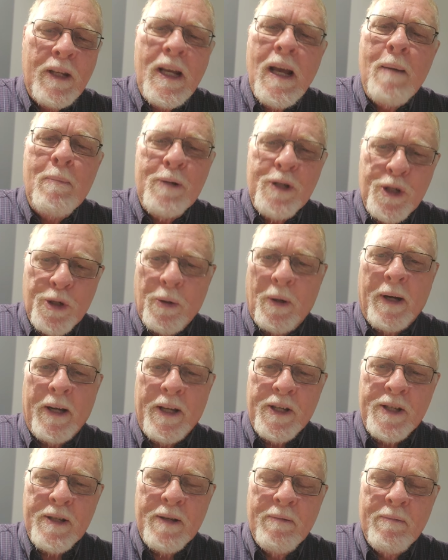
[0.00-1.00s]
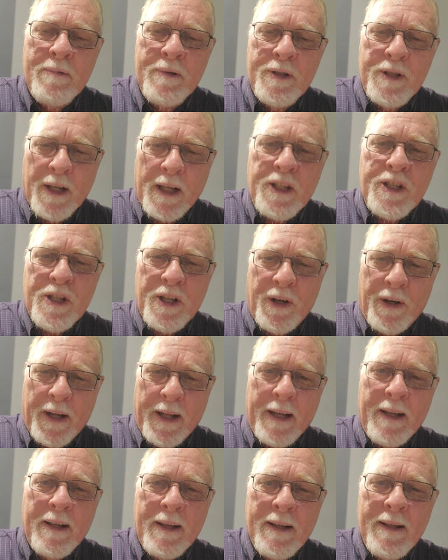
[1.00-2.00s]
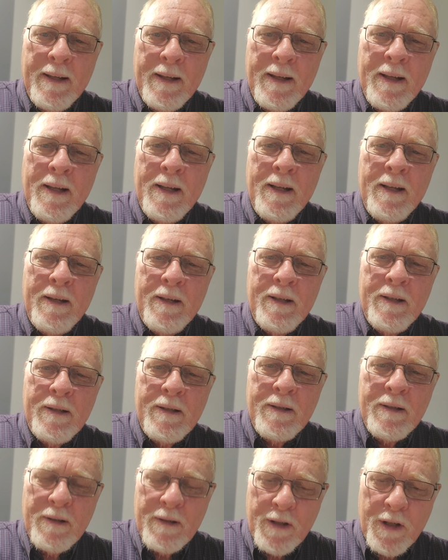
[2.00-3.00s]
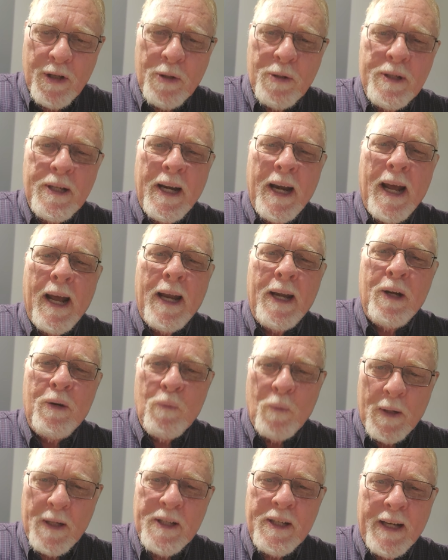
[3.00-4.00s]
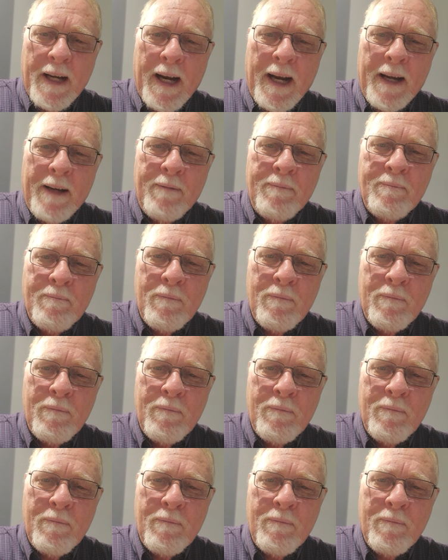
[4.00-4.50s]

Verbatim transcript: Come and join us. 6:30 Tuesday night, Wednesday night.